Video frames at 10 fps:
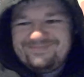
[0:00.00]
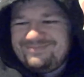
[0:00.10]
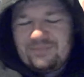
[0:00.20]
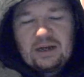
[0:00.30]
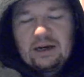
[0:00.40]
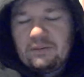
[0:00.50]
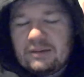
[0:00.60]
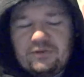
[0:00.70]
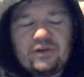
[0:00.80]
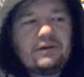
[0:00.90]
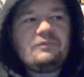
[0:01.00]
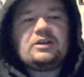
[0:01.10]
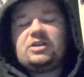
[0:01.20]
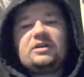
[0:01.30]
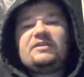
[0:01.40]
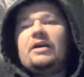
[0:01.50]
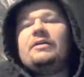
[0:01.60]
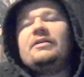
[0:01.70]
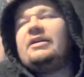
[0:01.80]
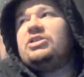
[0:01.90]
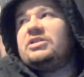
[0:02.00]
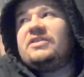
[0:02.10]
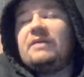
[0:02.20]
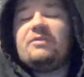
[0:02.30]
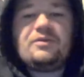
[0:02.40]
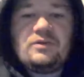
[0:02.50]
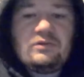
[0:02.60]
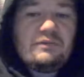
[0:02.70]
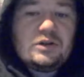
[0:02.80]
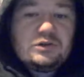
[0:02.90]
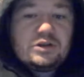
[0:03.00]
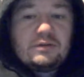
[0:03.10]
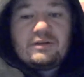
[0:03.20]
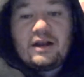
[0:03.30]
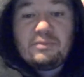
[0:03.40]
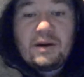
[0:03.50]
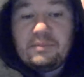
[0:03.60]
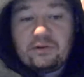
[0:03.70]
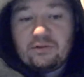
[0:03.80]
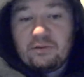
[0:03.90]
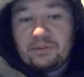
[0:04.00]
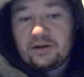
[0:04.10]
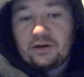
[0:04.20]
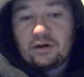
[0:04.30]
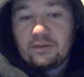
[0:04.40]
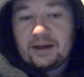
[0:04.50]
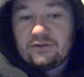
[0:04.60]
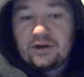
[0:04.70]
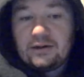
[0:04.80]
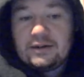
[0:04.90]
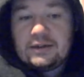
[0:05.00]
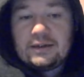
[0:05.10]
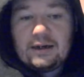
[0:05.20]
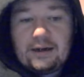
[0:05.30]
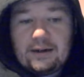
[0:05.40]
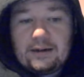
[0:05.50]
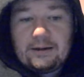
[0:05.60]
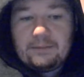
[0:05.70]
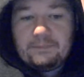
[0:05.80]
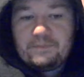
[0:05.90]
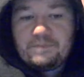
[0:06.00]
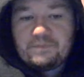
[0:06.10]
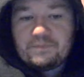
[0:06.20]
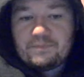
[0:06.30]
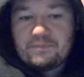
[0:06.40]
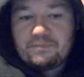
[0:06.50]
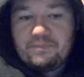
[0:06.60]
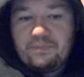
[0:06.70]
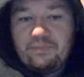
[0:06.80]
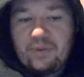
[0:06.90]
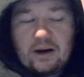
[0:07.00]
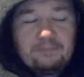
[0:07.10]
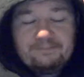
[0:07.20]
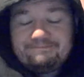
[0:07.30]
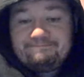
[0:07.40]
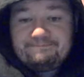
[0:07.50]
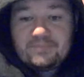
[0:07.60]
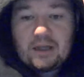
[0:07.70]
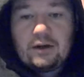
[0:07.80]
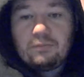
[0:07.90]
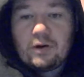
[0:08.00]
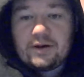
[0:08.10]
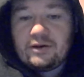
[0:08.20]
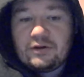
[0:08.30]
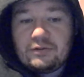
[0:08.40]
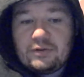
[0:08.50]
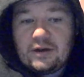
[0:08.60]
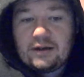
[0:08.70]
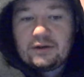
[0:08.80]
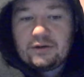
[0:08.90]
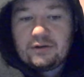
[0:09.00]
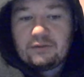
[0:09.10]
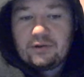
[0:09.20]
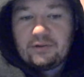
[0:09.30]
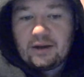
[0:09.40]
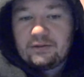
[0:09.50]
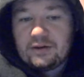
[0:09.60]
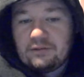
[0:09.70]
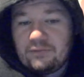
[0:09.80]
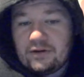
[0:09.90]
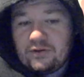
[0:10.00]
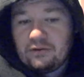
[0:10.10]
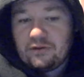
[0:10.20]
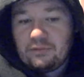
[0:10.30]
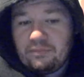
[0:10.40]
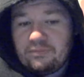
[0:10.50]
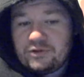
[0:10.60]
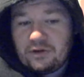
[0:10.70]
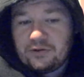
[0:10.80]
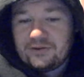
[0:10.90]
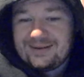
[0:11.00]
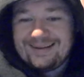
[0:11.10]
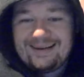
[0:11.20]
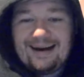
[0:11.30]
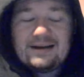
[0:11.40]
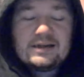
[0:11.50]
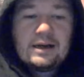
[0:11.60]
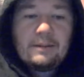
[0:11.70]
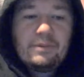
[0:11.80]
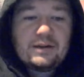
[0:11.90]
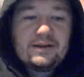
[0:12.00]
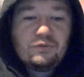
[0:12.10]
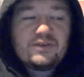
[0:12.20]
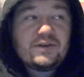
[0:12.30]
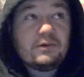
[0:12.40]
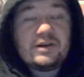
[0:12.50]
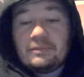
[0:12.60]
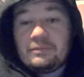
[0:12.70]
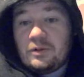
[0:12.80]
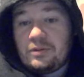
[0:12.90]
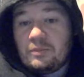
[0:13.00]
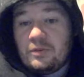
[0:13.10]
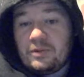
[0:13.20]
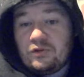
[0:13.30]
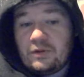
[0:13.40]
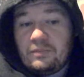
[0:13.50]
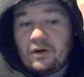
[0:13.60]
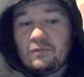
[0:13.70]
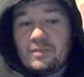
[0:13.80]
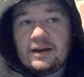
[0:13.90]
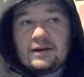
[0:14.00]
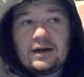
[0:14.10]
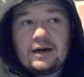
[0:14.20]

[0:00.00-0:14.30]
No, I'm sorry. They should save this for Revolution. That's my personal opinion on the matter. But what can you do? You don't really, there's no real choice. But this was still a damn good promo between both men.